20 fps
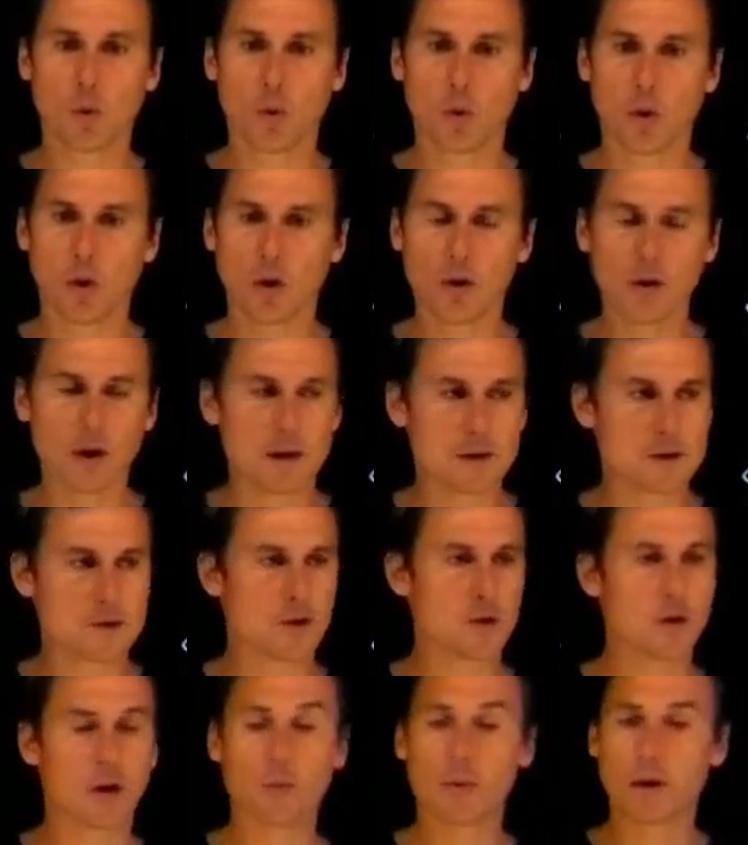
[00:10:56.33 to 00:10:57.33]
Alright, so
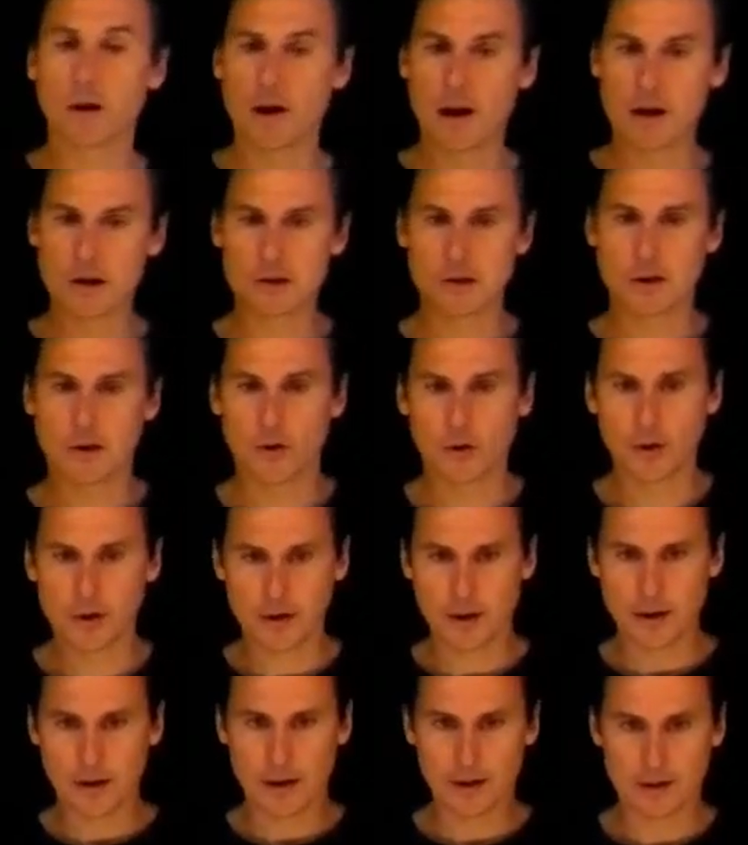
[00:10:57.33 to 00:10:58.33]
now we're actually
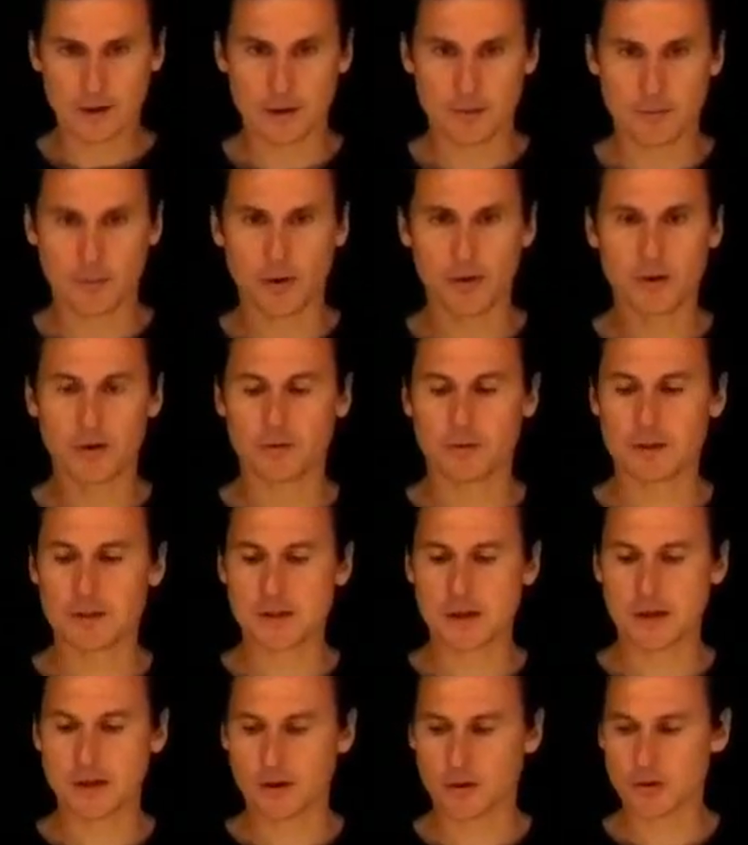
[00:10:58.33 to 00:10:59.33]
already at the point of
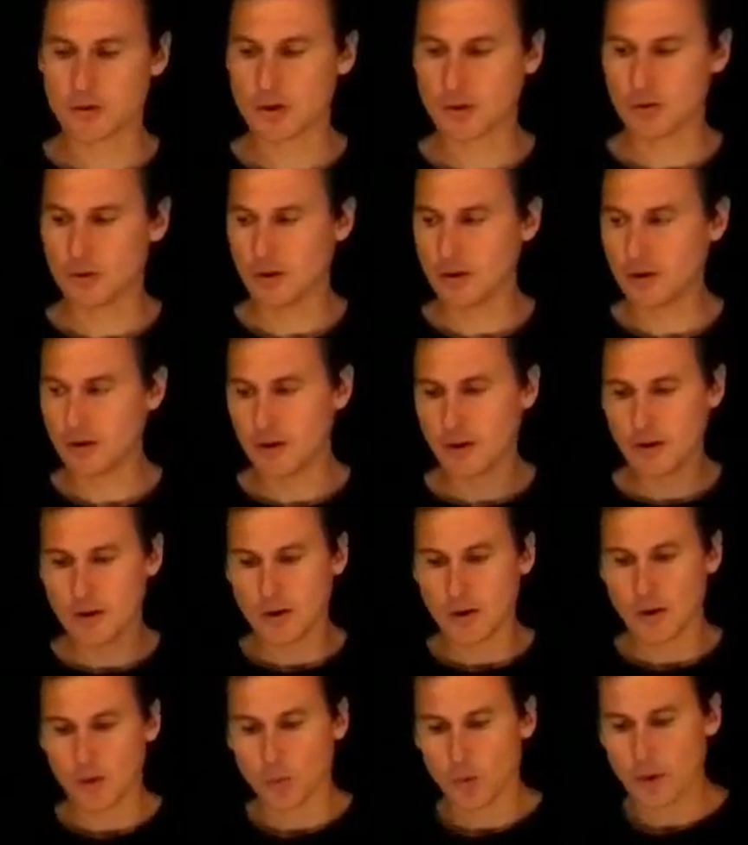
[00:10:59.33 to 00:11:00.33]
designing controller.
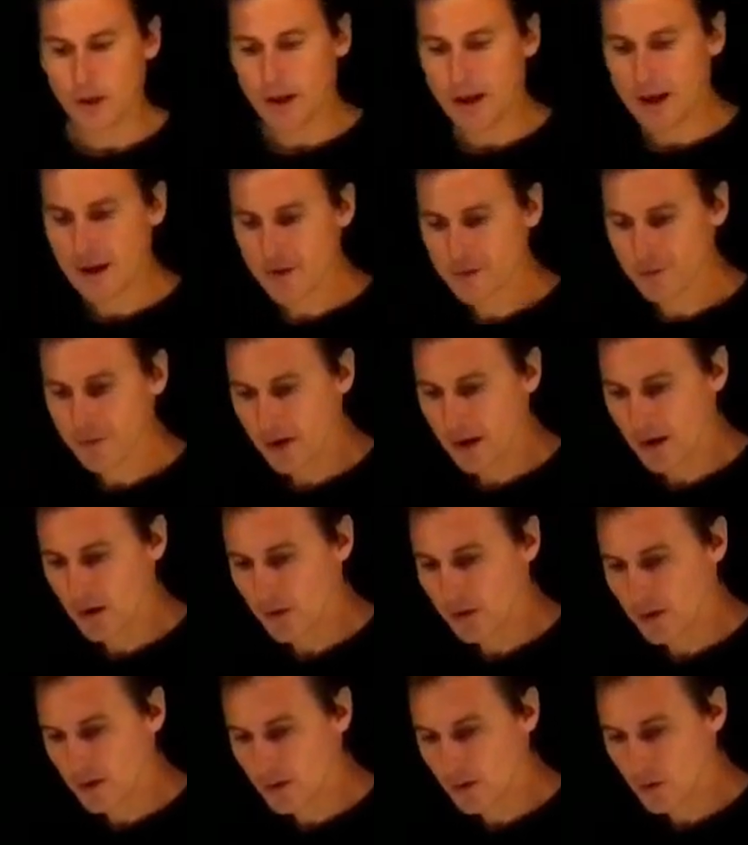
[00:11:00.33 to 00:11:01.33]
We have
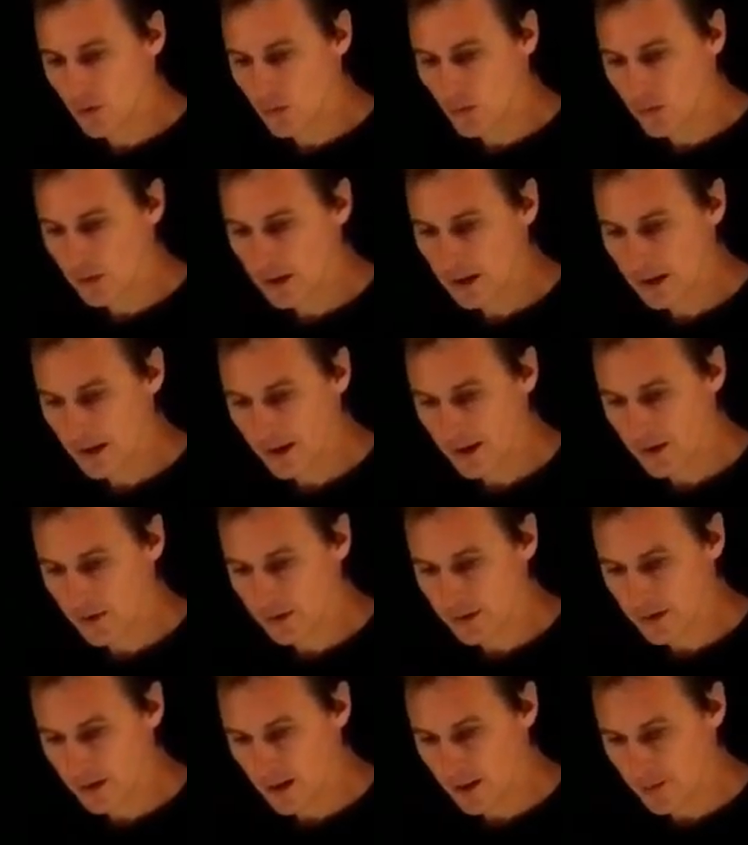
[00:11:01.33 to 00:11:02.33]
our real
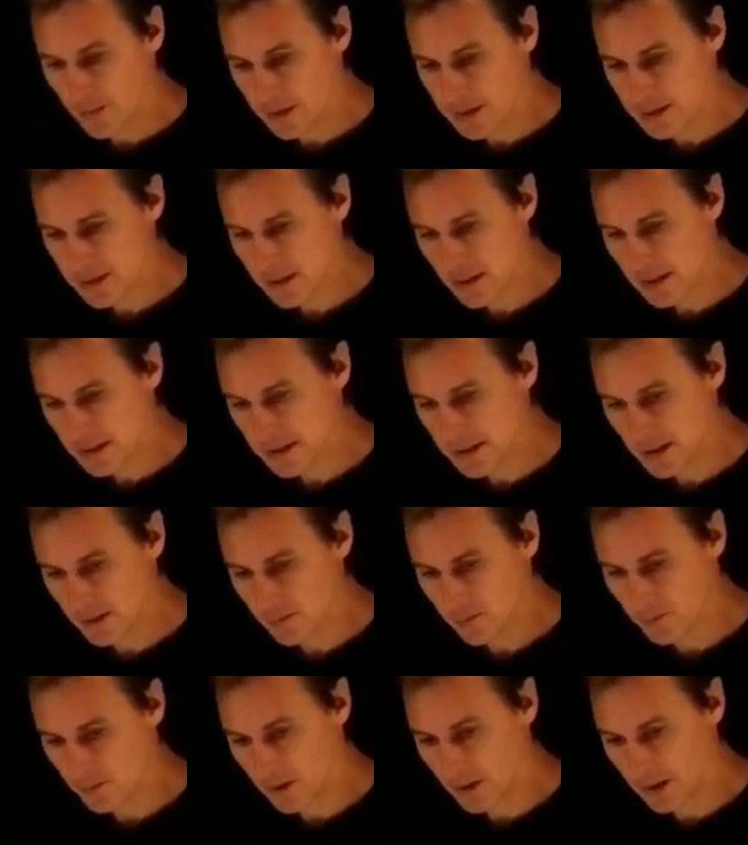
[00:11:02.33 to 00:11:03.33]
aerodynamics as
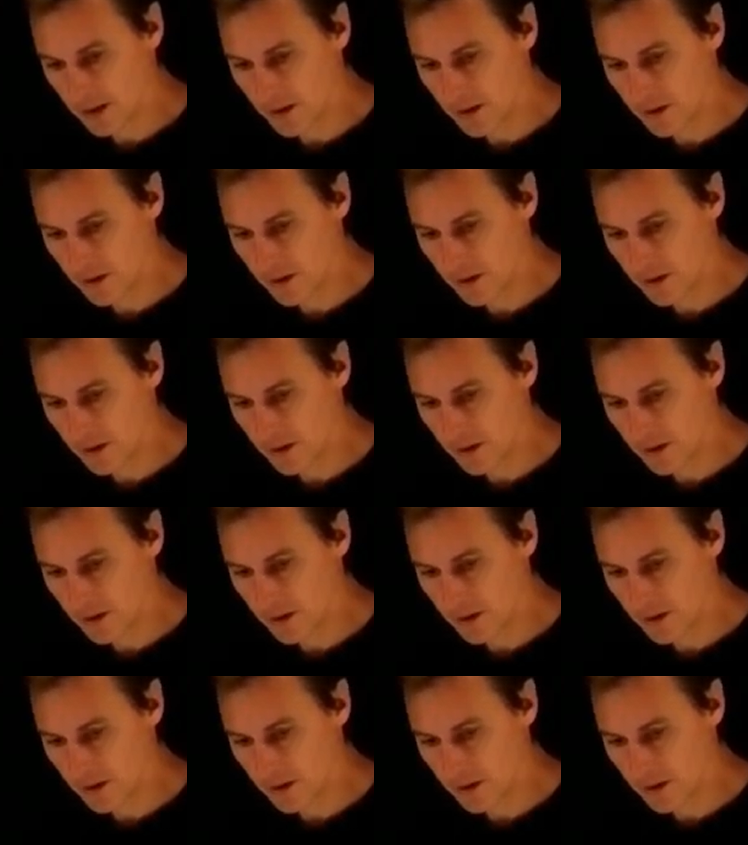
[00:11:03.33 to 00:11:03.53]
given by the